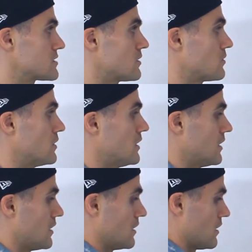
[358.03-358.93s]
So
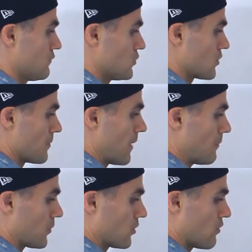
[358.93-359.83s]
if you
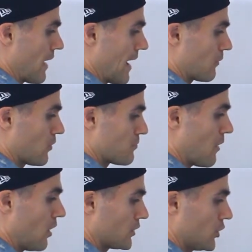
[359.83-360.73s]
remember that with
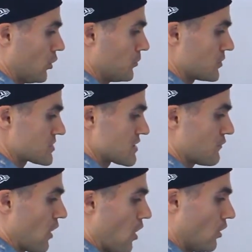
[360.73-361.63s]
polynomials,
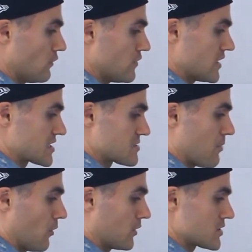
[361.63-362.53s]
if all of the
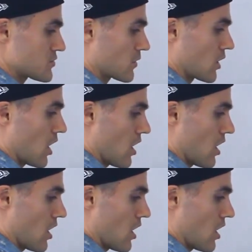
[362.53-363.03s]
exponents were